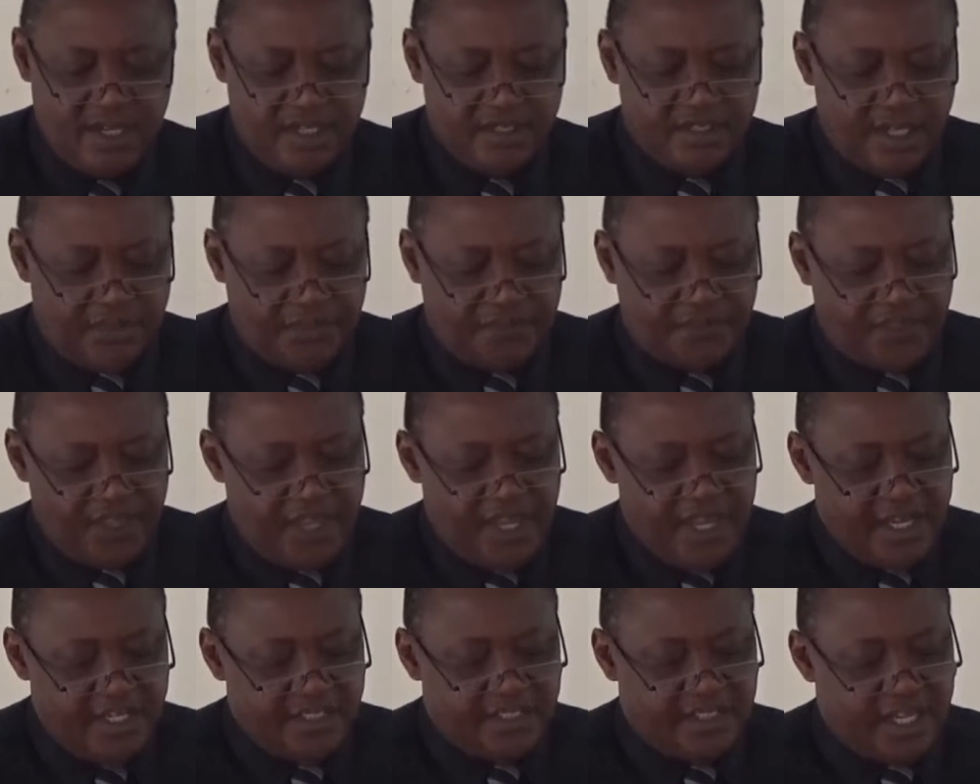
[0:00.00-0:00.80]
The
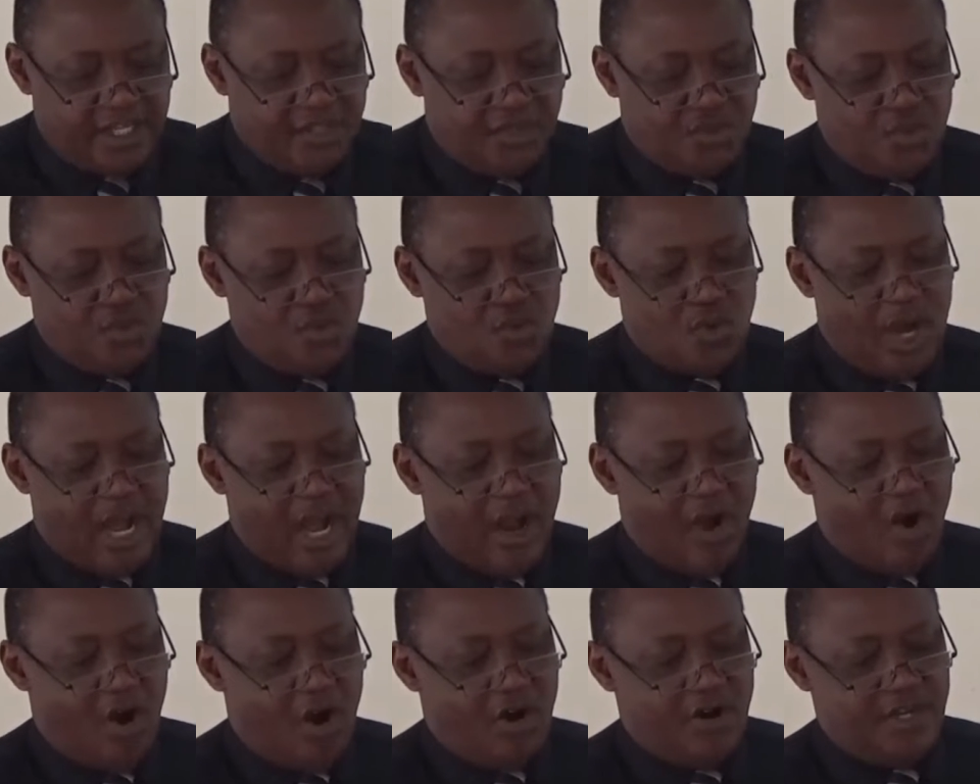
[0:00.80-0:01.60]
things they do
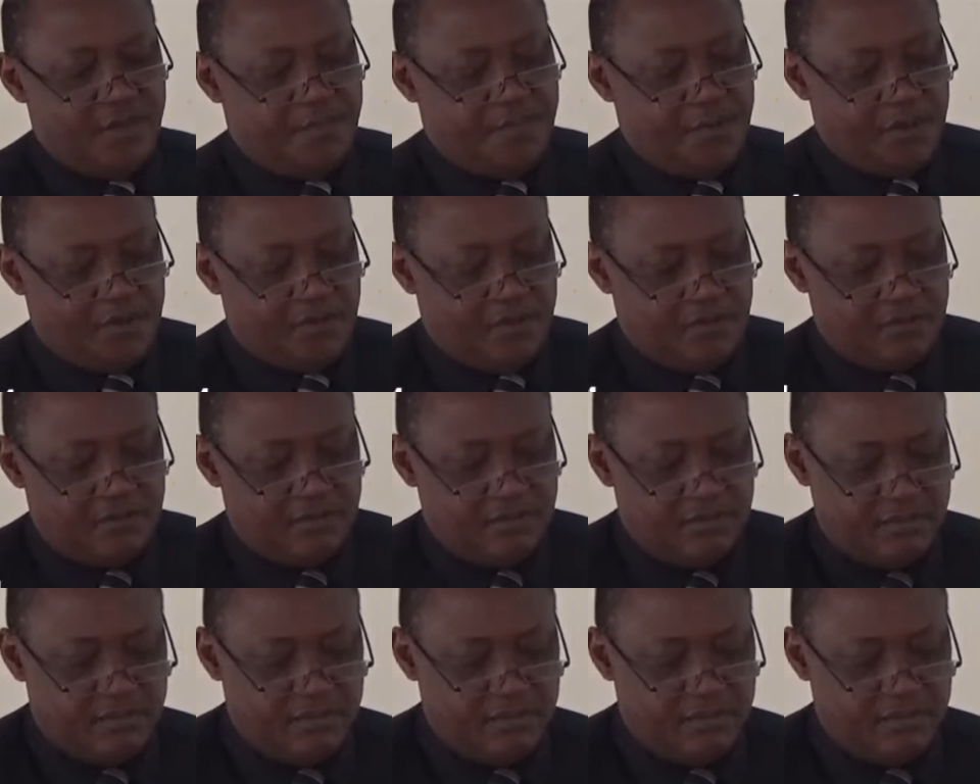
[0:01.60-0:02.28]
are horrible.